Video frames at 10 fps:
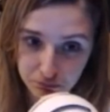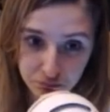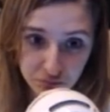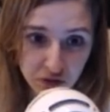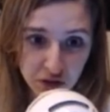
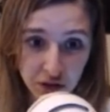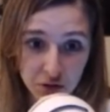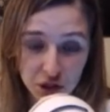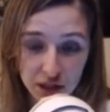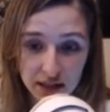you know
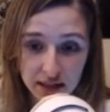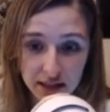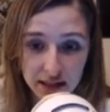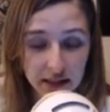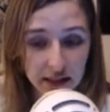
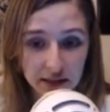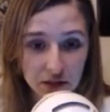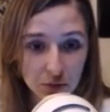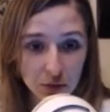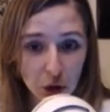chilling and
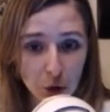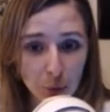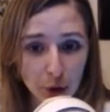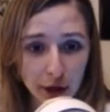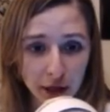doing
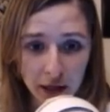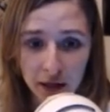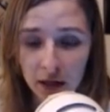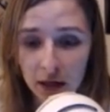homework and